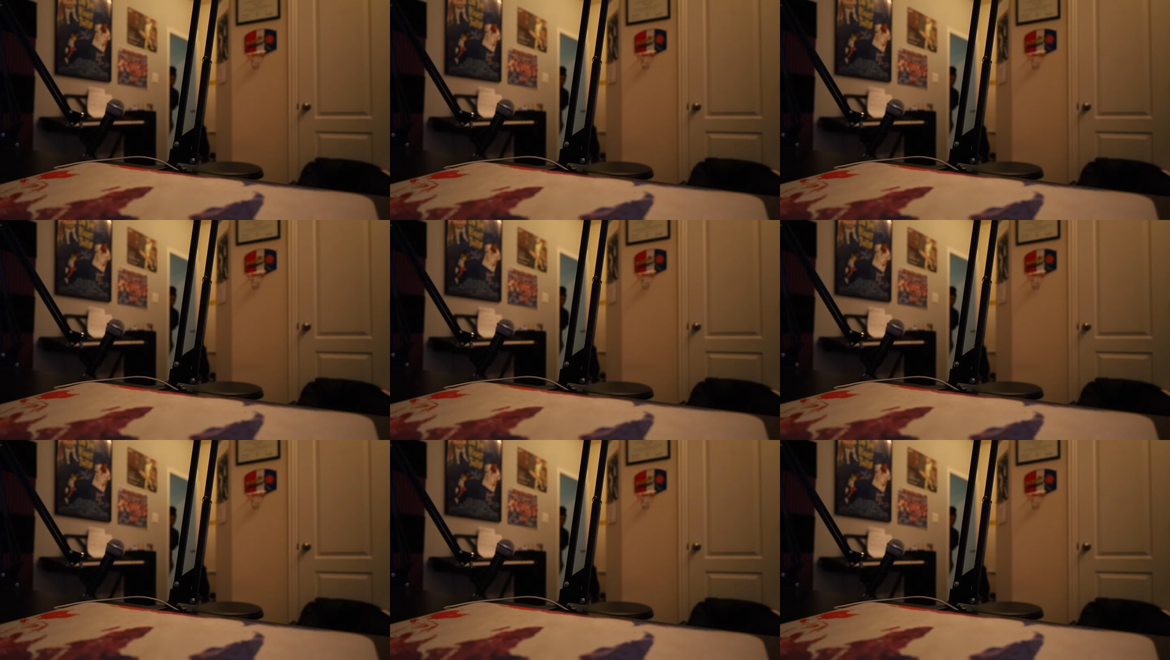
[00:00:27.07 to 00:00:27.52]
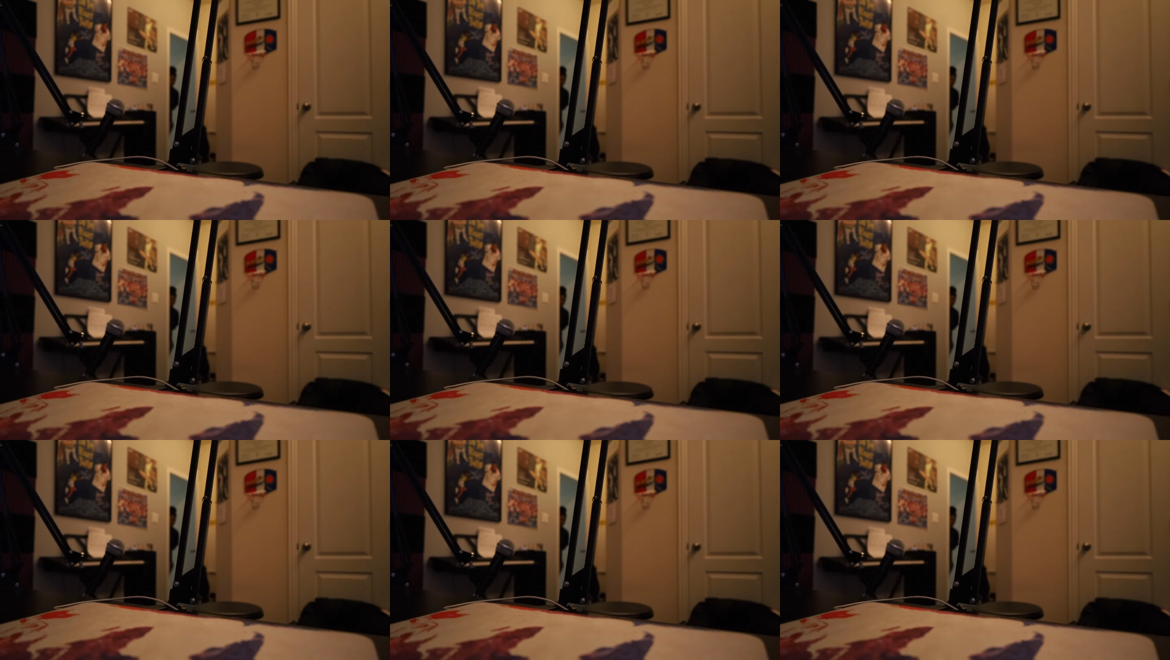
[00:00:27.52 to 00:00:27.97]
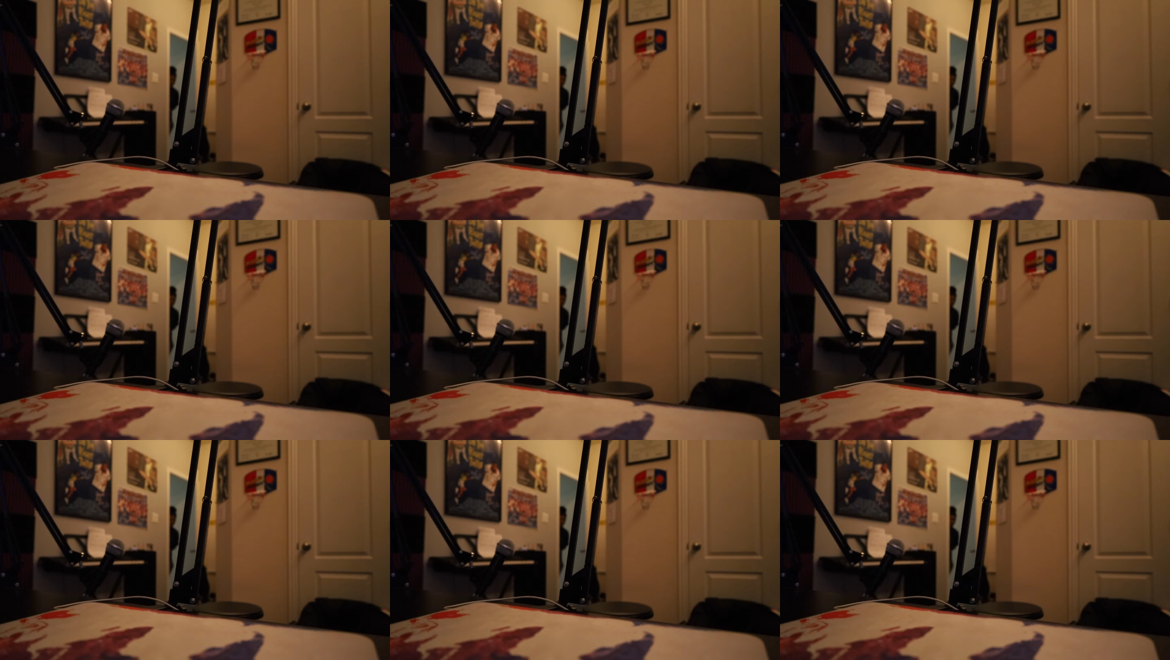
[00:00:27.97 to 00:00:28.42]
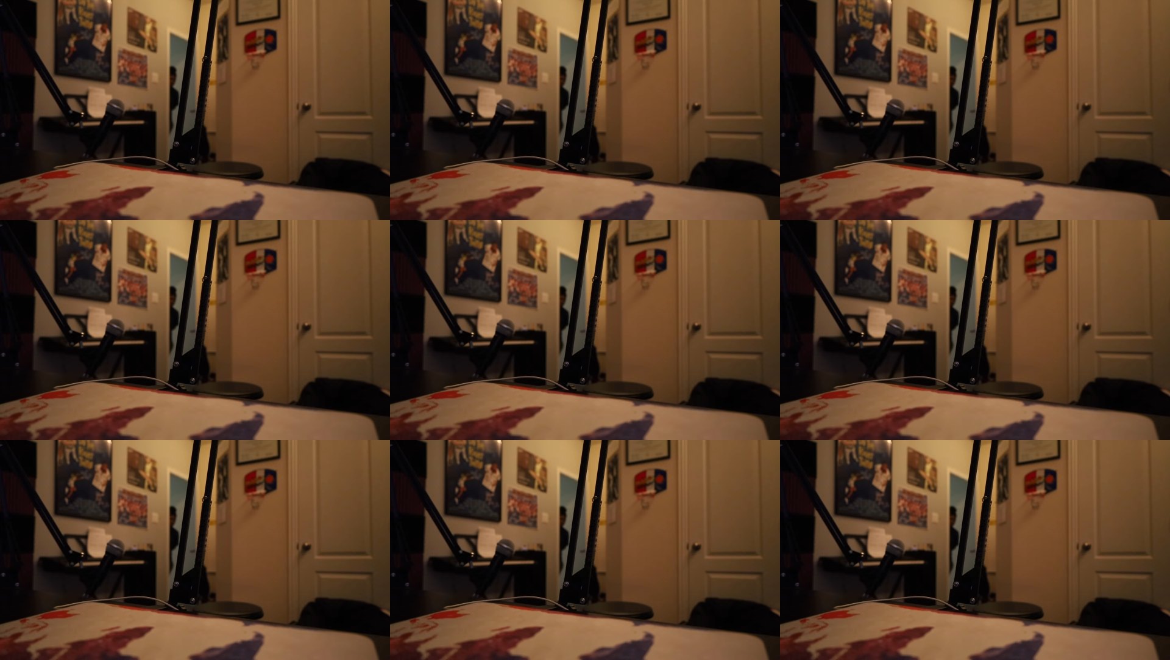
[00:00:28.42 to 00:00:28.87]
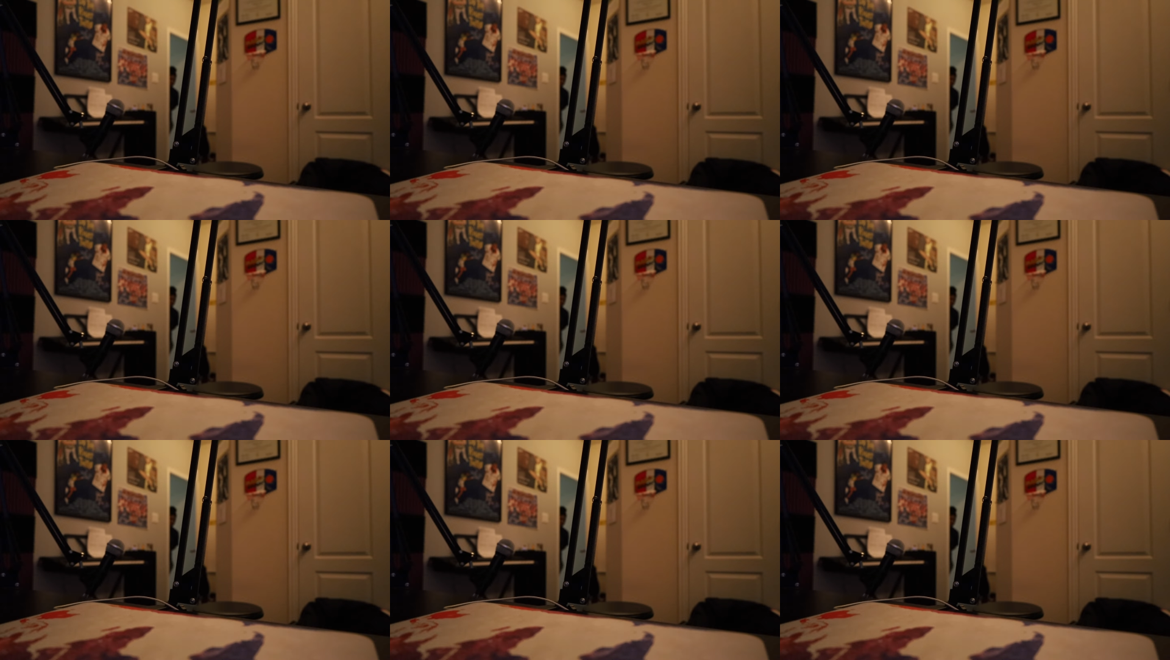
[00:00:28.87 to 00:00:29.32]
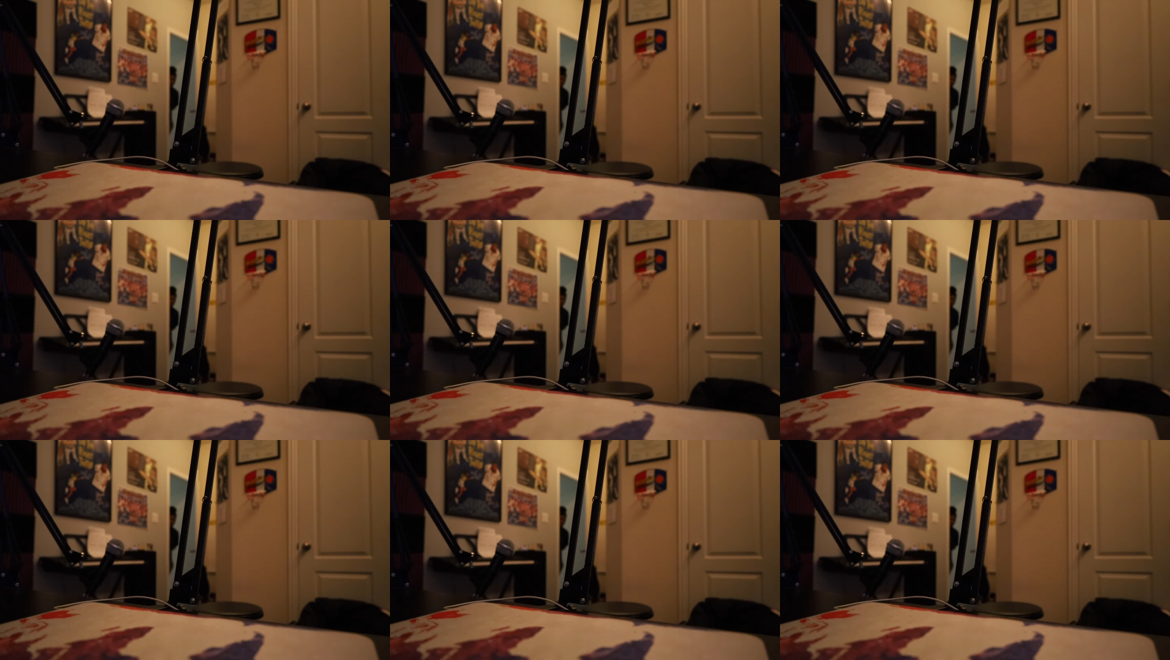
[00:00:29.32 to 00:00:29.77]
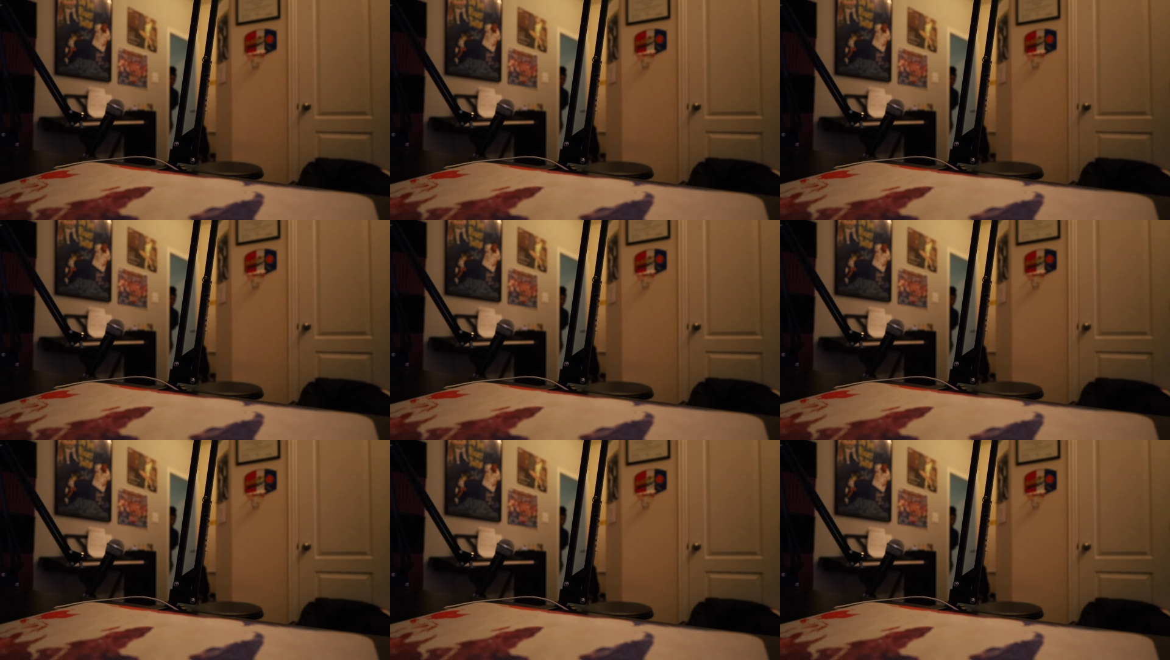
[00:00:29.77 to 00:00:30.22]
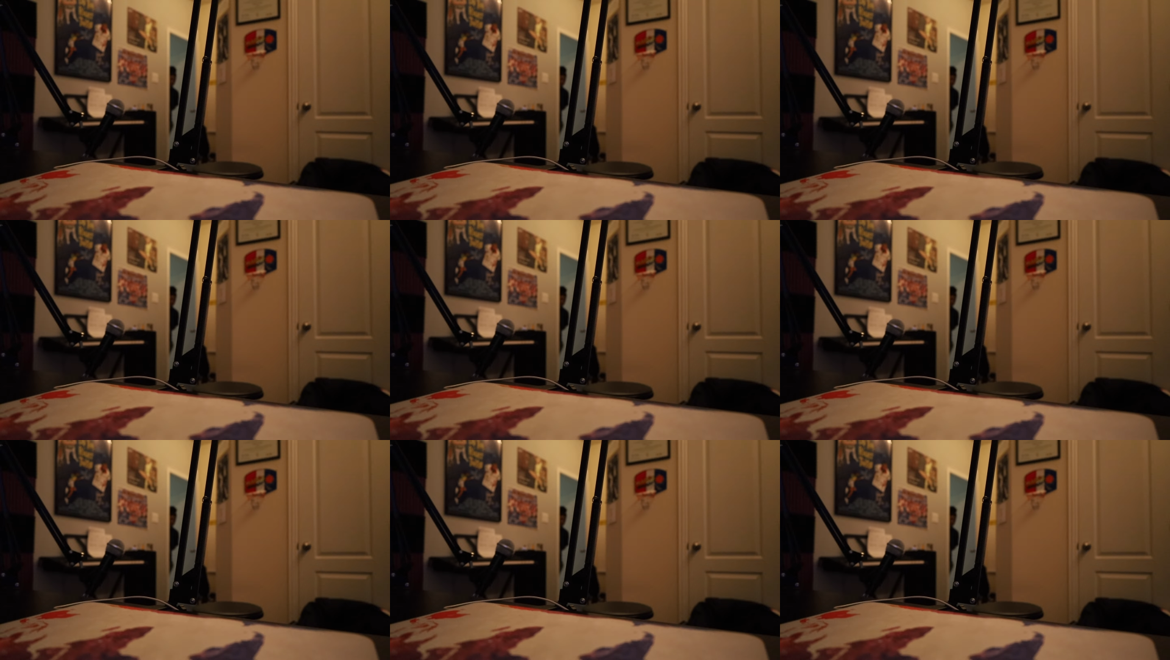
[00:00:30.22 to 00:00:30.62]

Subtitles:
No face is visible, so there are no lips to read.